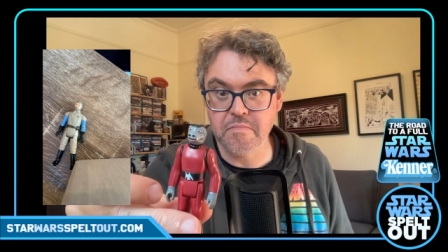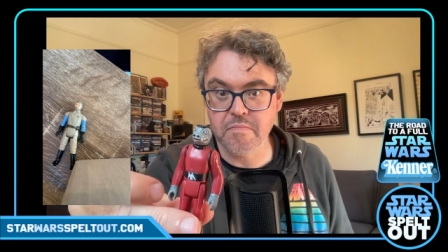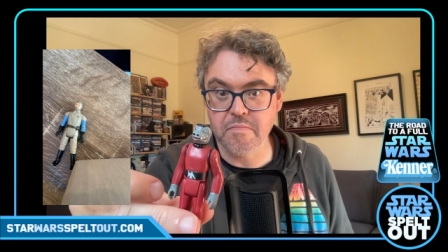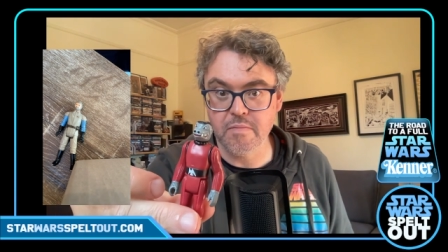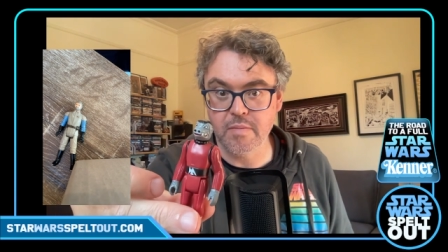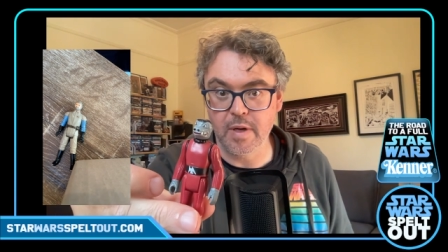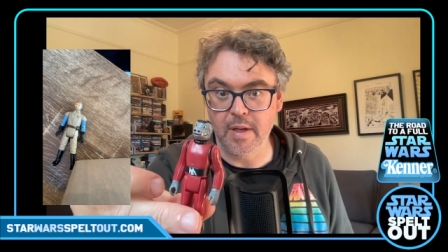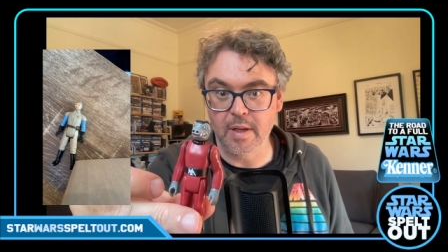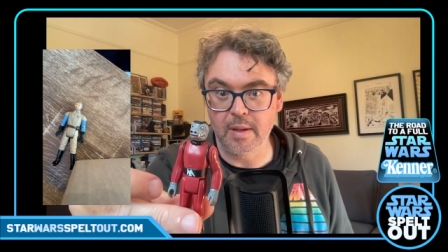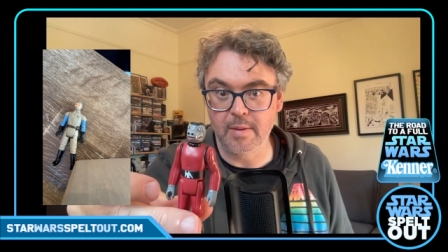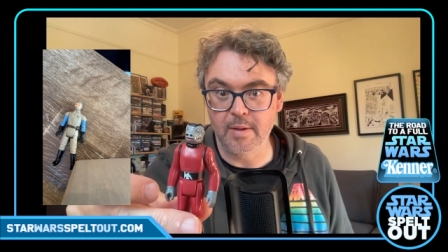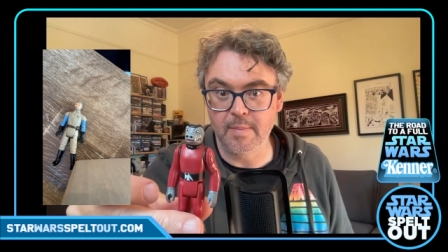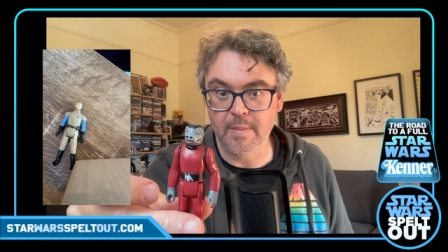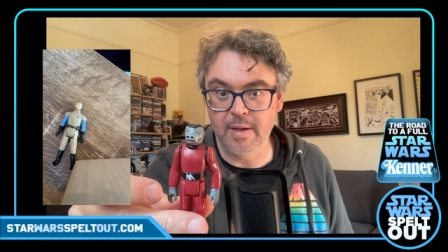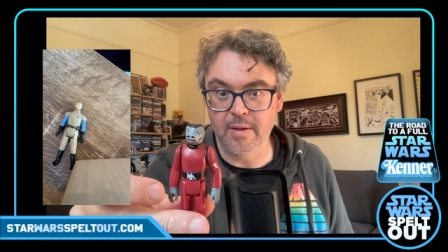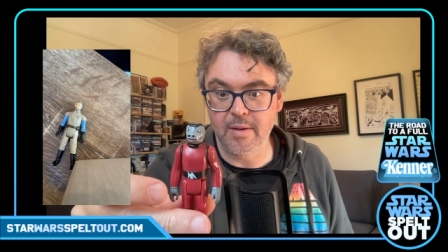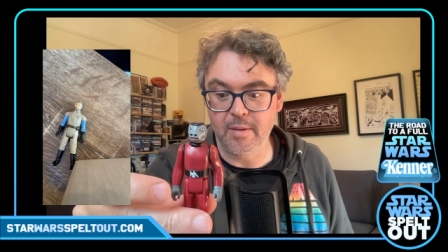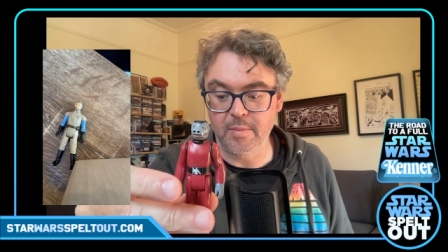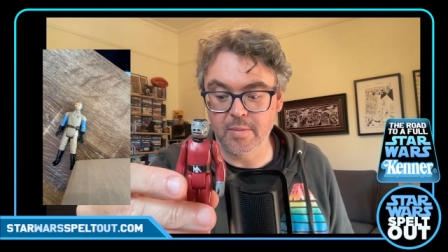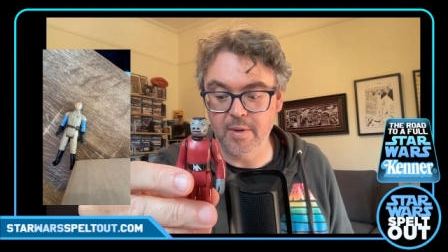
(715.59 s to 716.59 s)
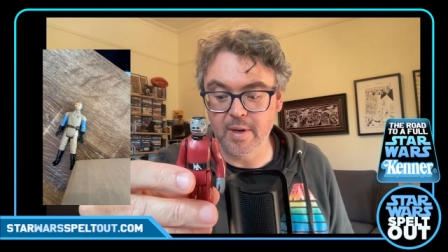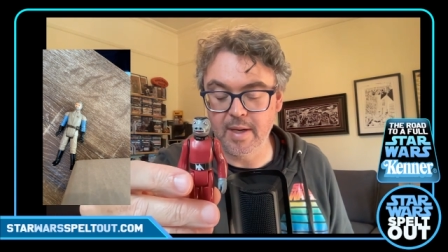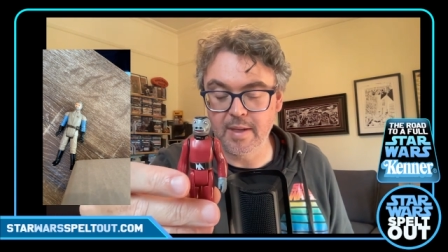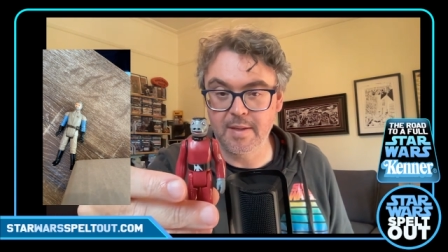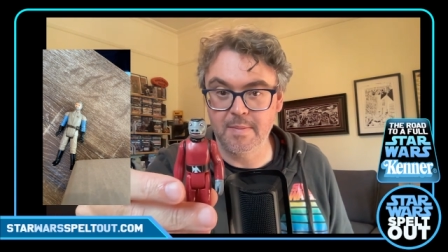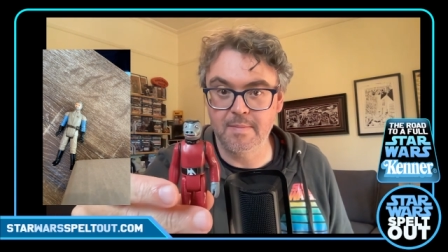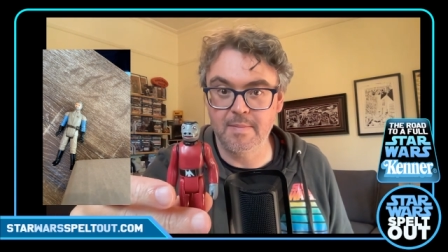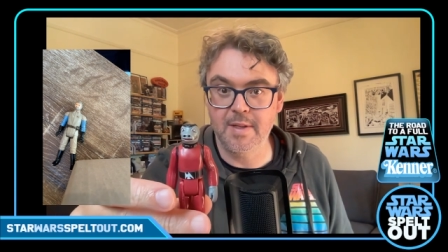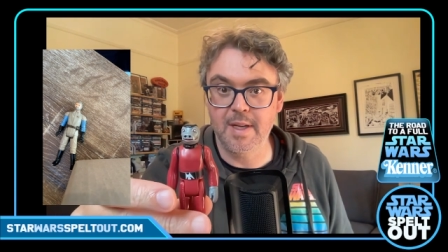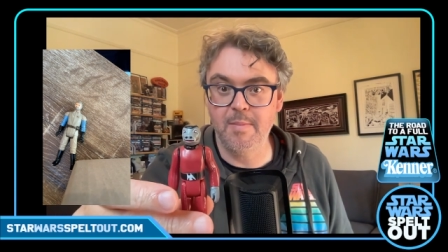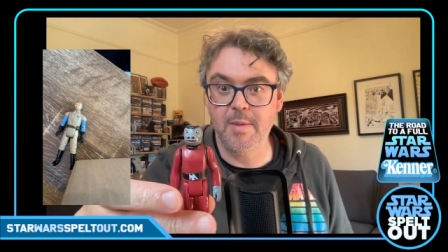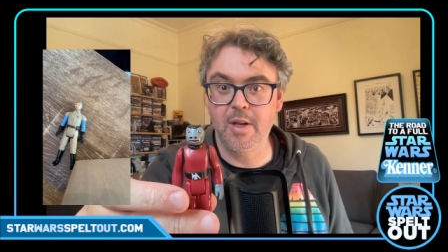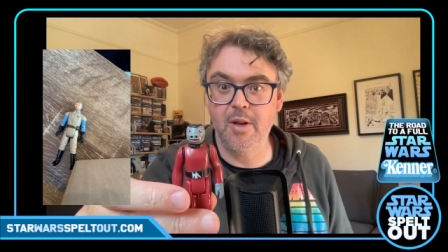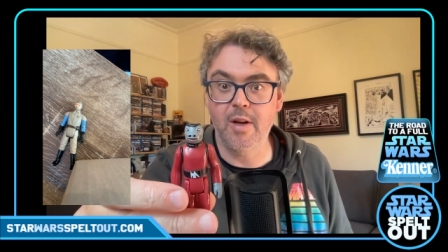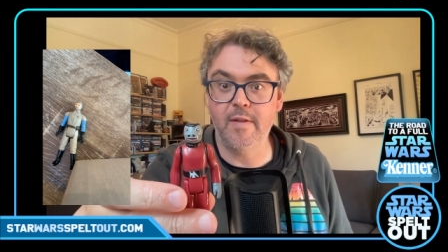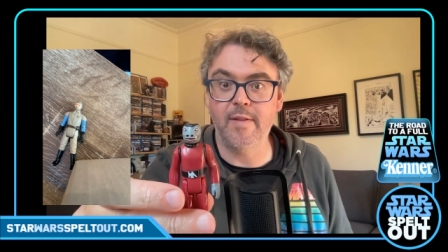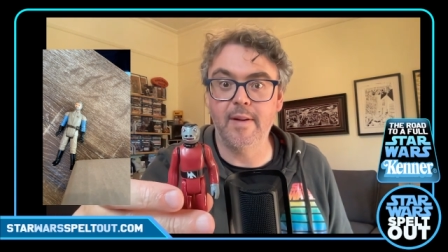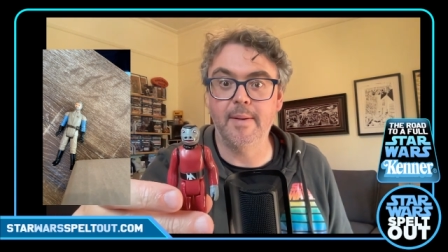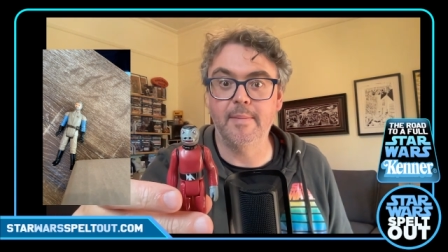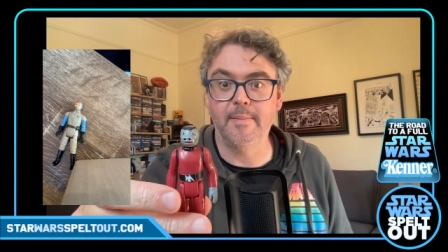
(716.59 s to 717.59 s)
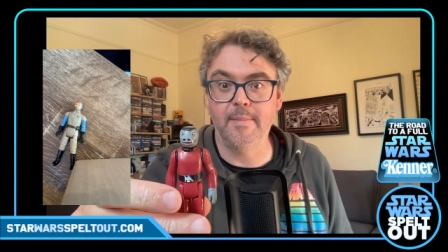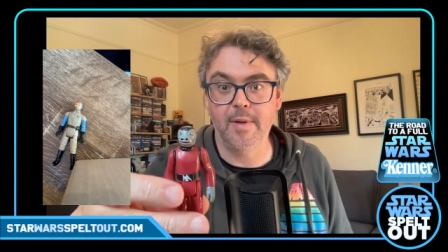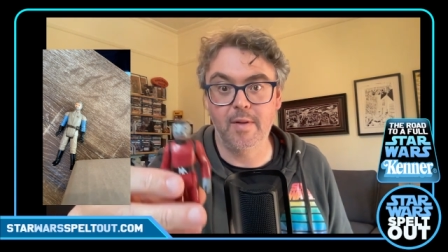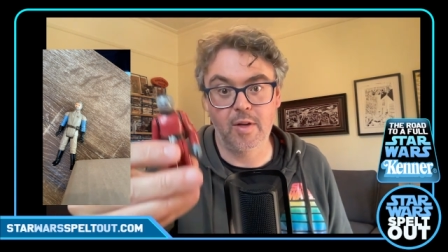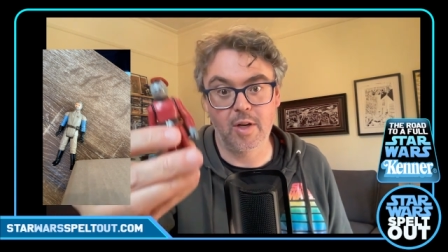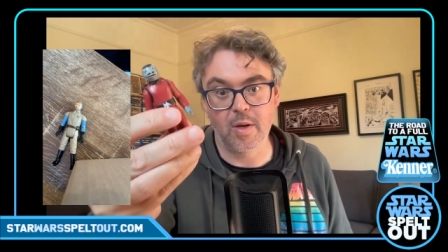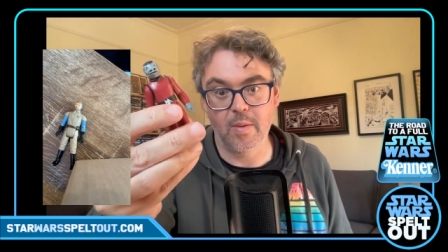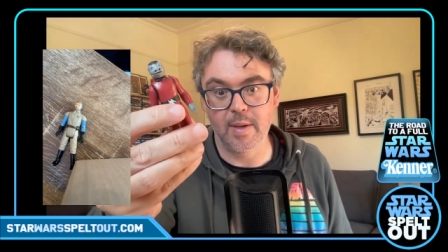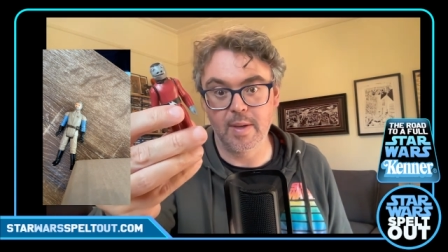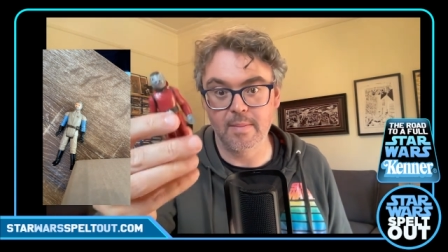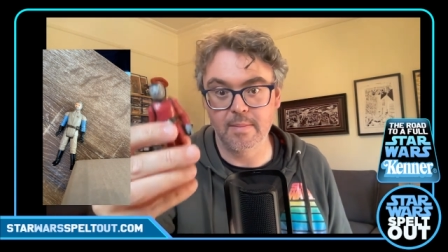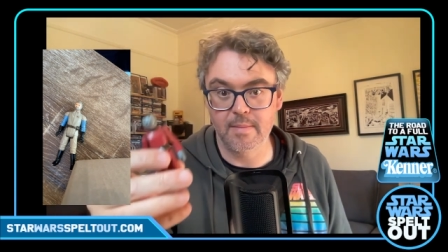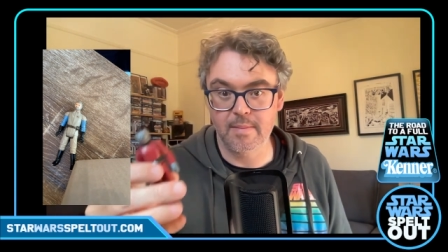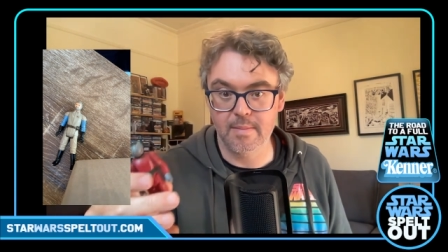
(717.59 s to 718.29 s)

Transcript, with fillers: but it'll depend on price. Send me an offer if you got one.